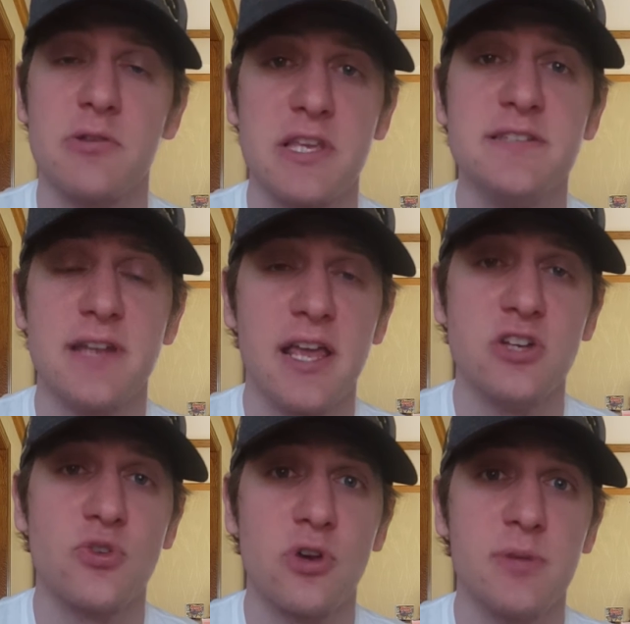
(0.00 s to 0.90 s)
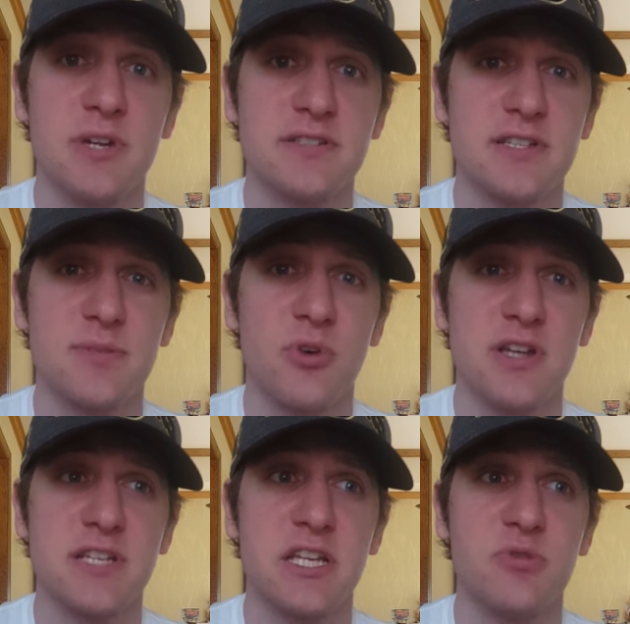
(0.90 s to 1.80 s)
he's an android, but it's not
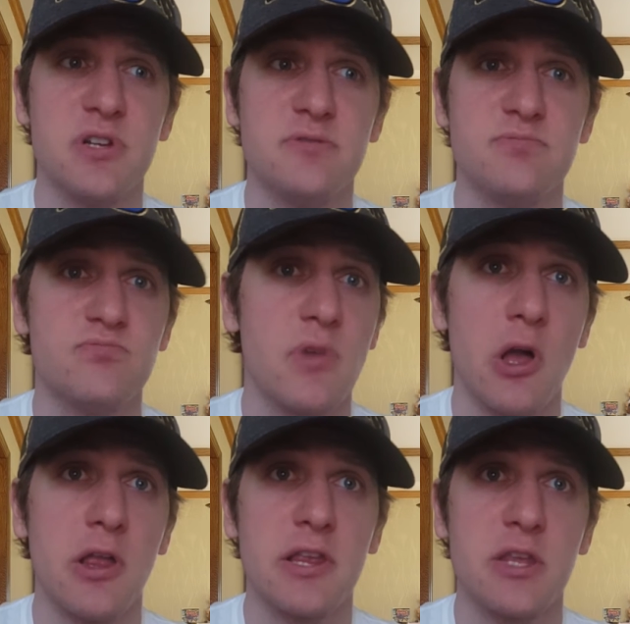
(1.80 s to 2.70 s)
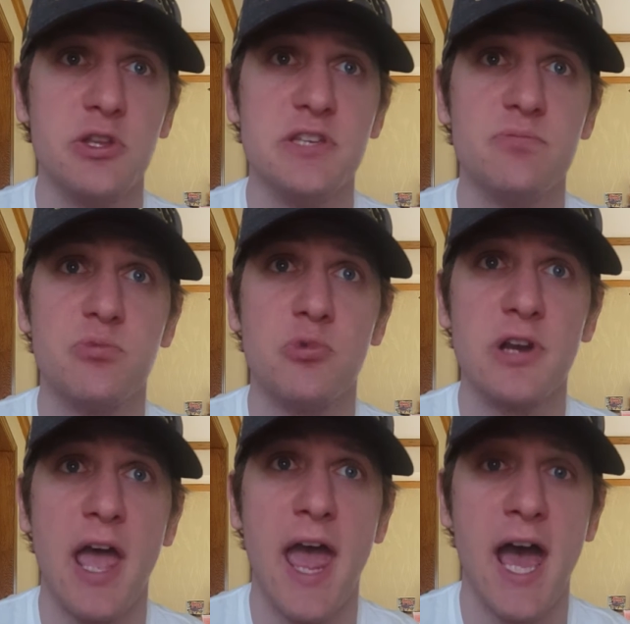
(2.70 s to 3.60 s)
surprising he would
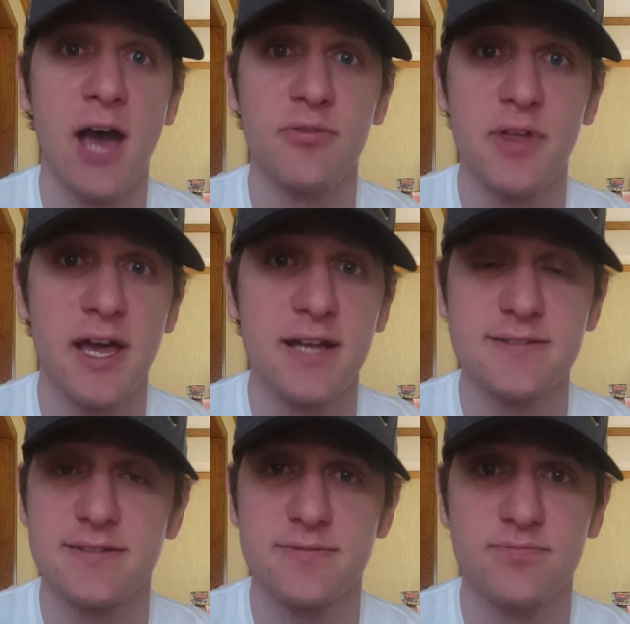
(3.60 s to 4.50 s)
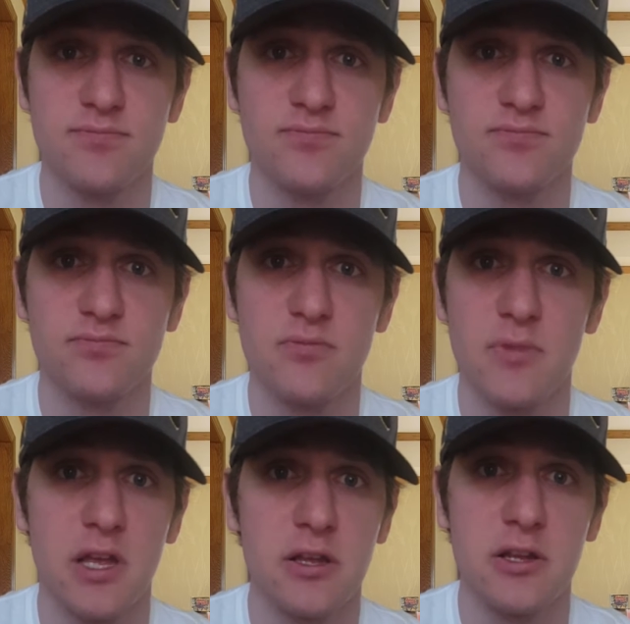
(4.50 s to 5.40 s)
have that
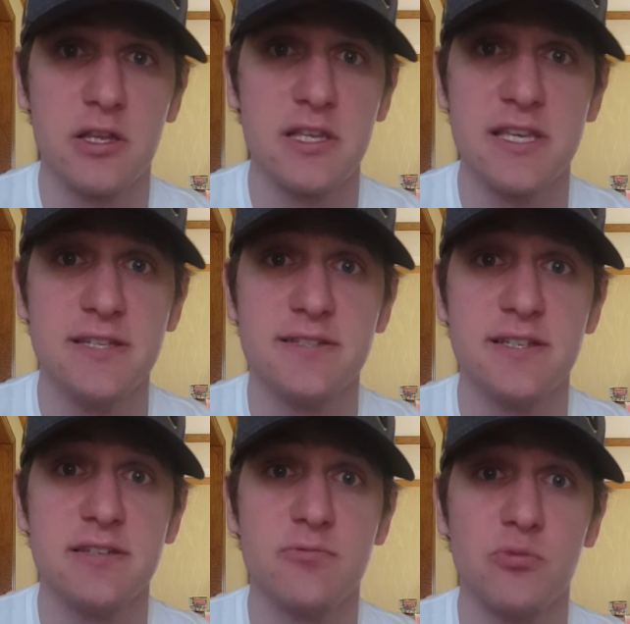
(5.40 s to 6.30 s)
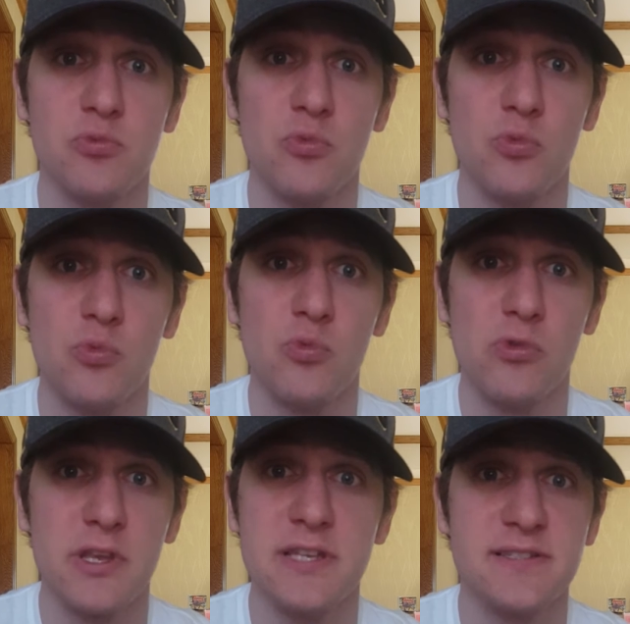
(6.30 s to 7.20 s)
easy.
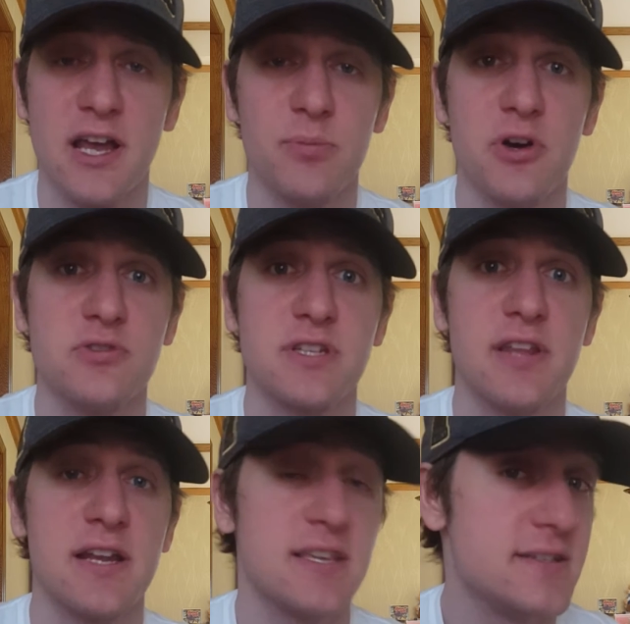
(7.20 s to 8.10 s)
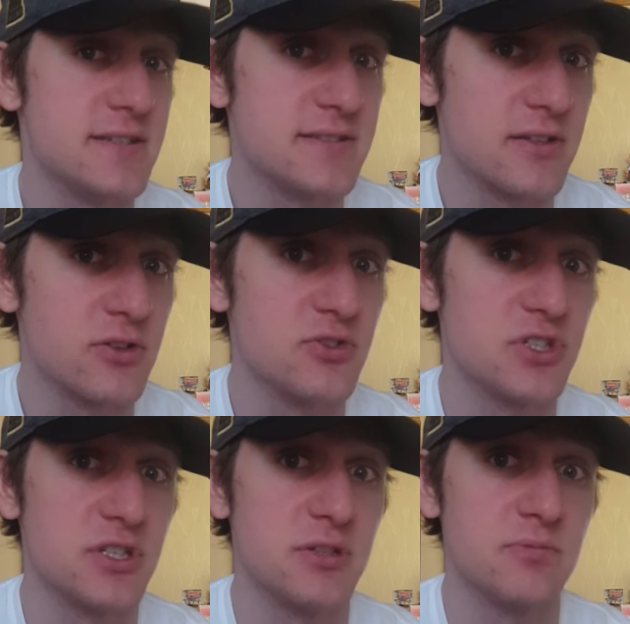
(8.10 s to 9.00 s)
He's not opposed to that easy
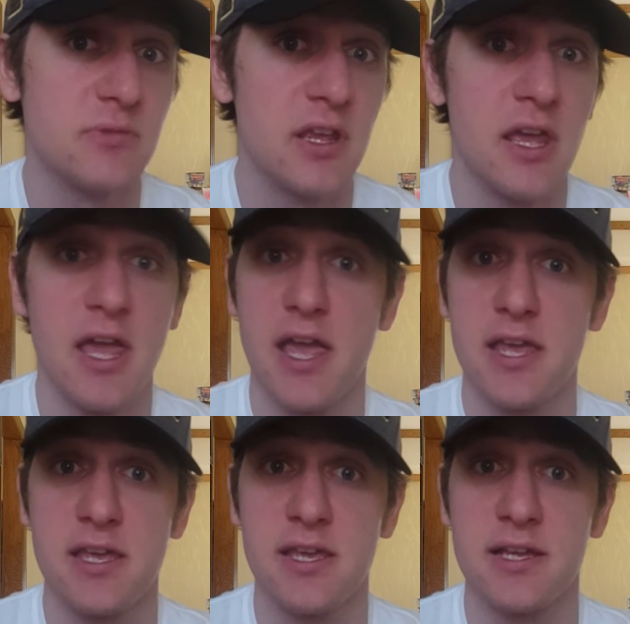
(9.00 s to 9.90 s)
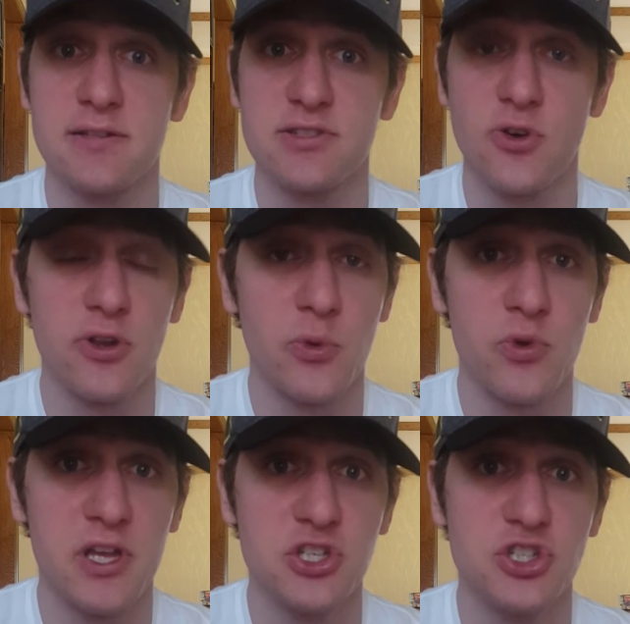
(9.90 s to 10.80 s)
solution. And Scarlet
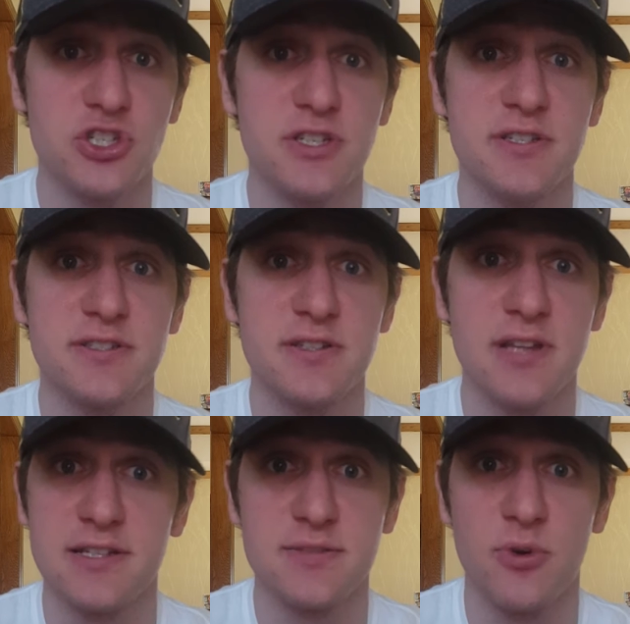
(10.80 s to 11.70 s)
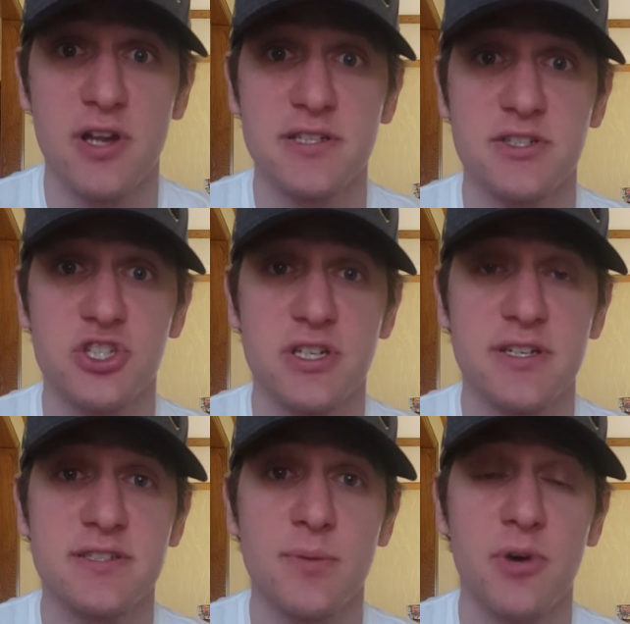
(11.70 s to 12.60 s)
Witch, she's not surprising, she
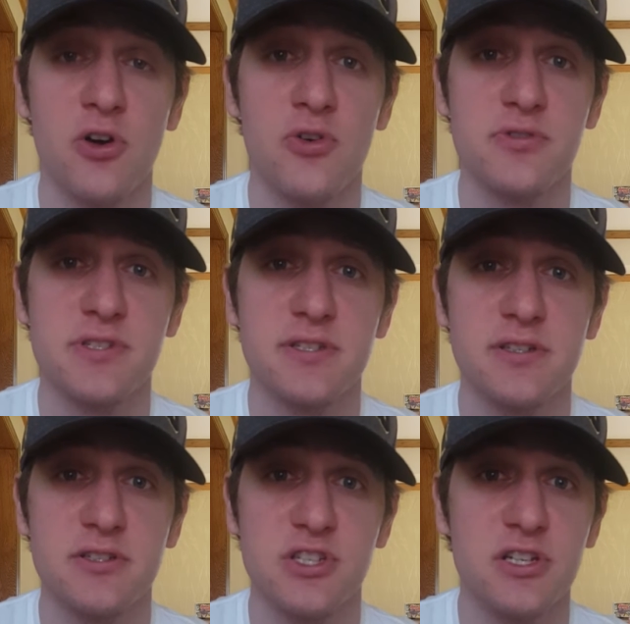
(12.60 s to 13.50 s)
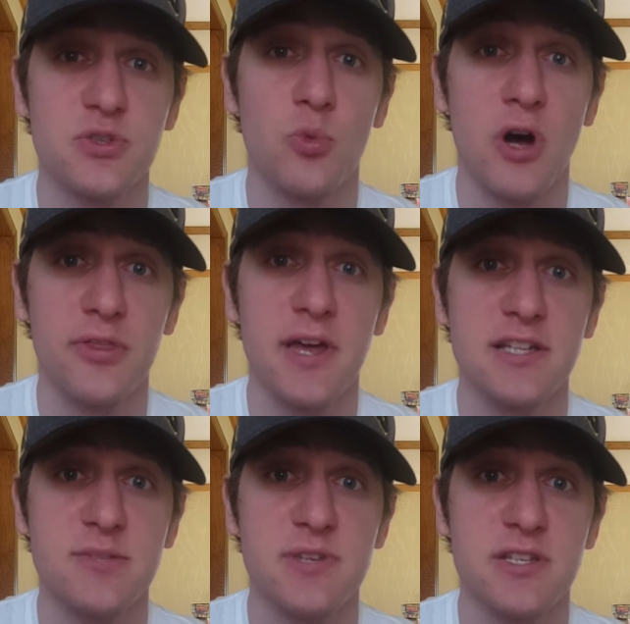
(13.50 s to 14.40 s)
is opposed. She doesn't want
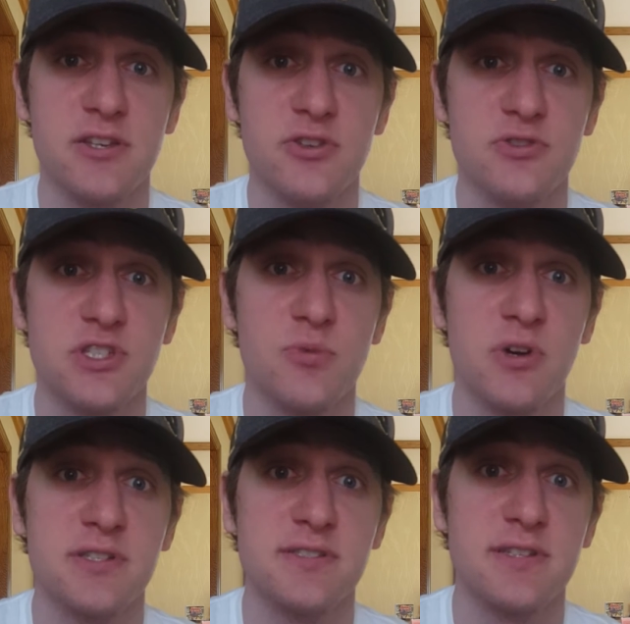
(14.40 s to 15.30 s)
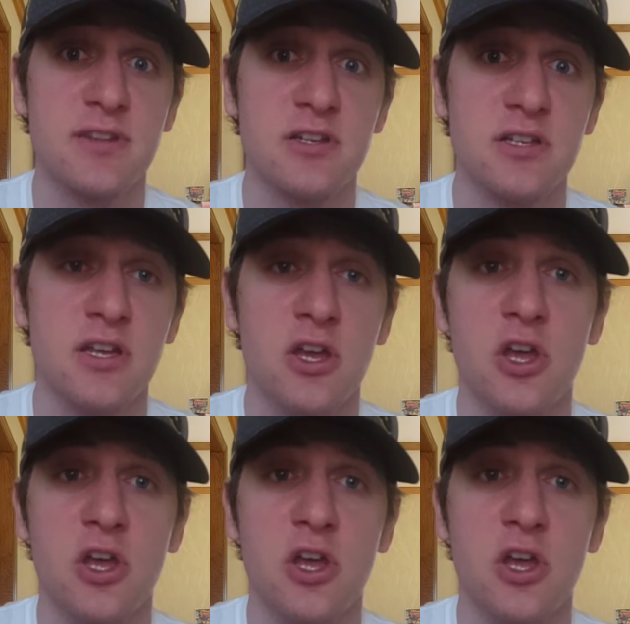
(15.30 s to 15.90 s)
that to be used. She wants the